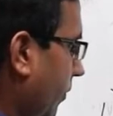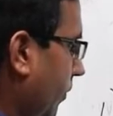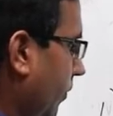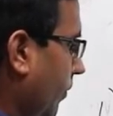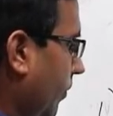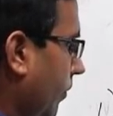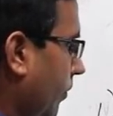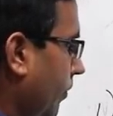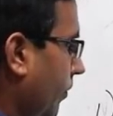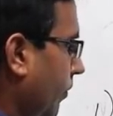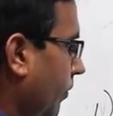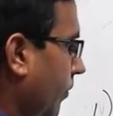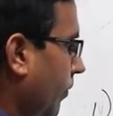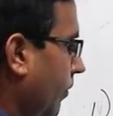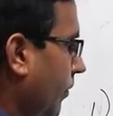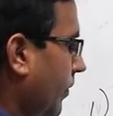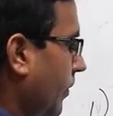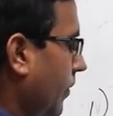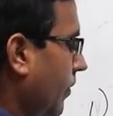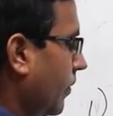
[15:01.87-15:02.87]

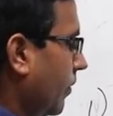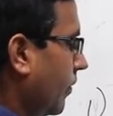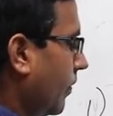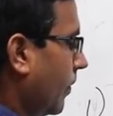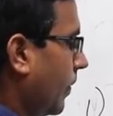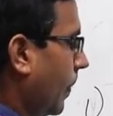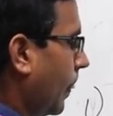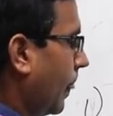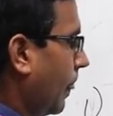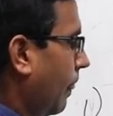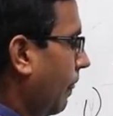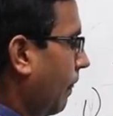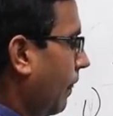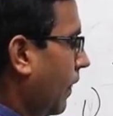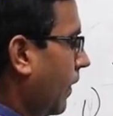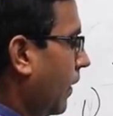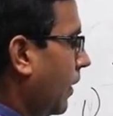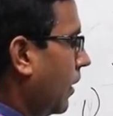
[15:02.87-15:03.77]
No one is speaking in this clip.